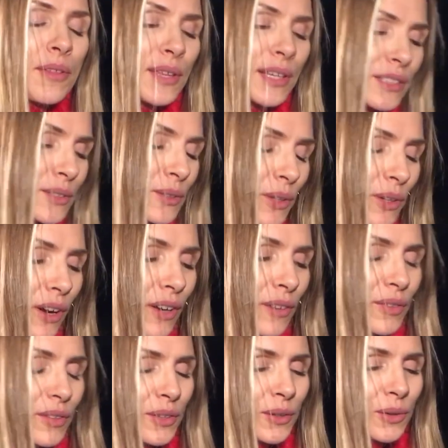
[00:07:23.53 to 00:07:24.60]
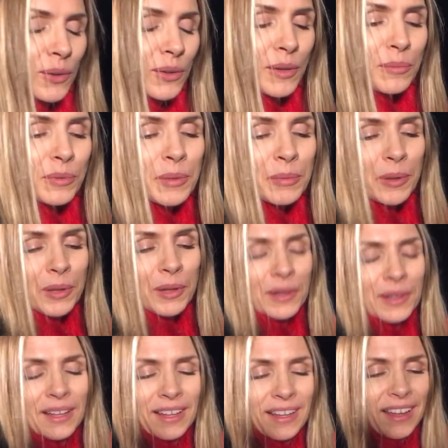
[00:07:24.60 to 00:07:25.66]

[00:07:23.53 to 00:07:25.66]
the things going on for the older people